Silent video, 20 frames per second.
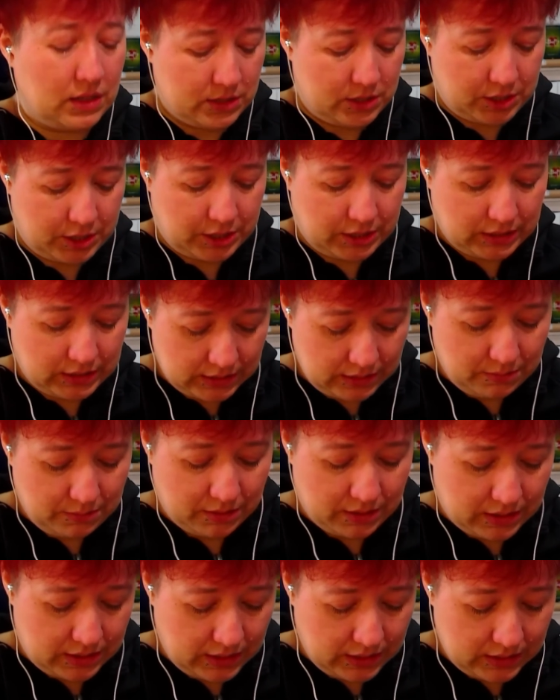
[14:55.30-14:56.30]
gosh, damn
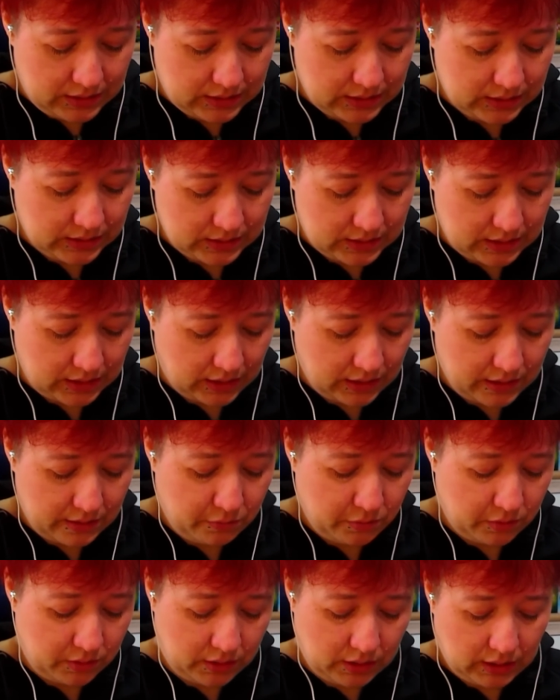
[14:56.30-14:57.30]
it, I didn't think I
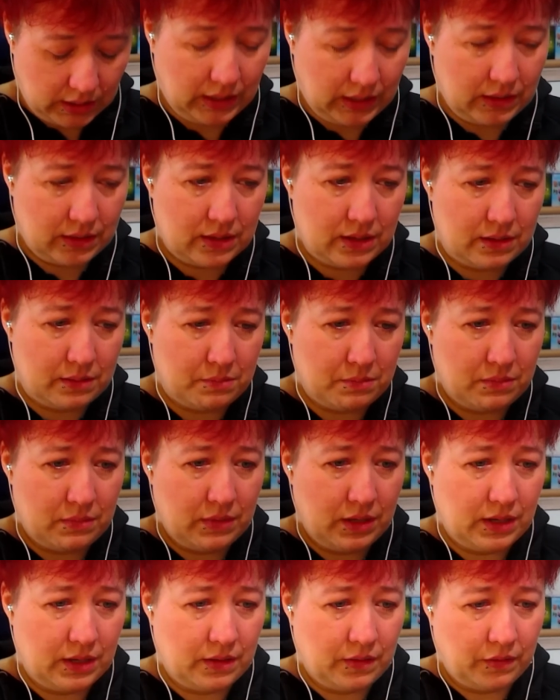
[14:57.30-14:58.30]
would need them
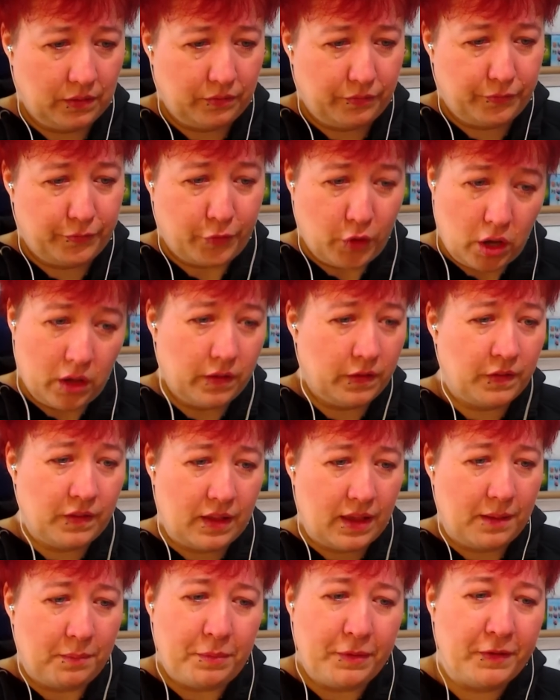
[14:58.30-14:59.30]
in the first
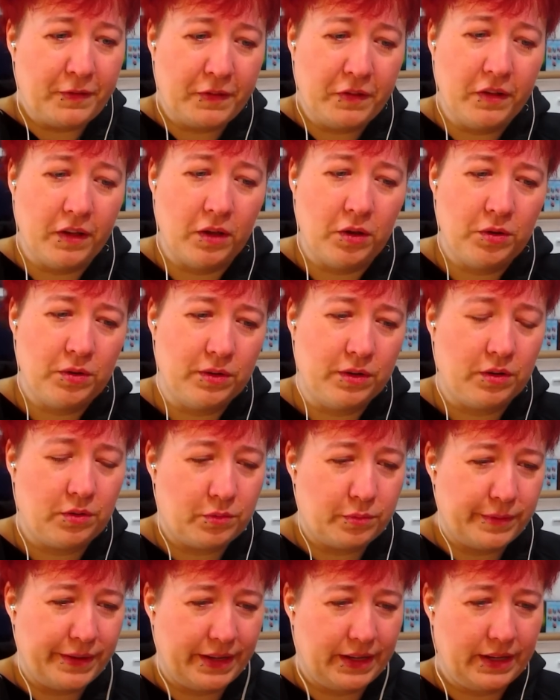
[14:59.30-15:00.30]
episode
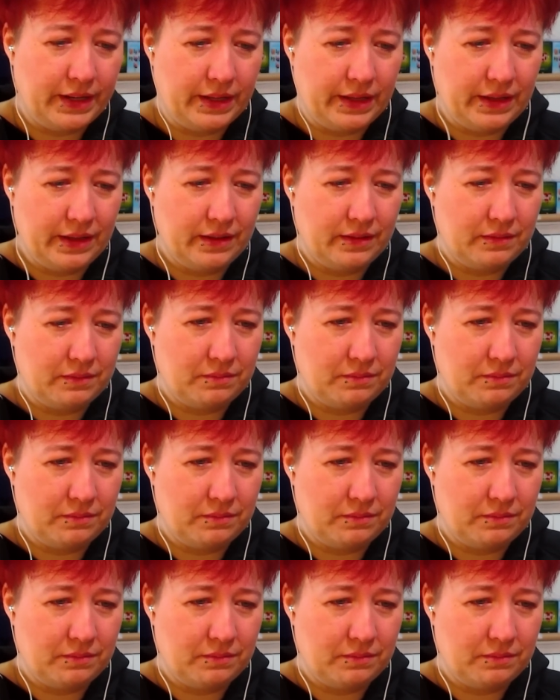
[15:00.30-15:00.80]
already.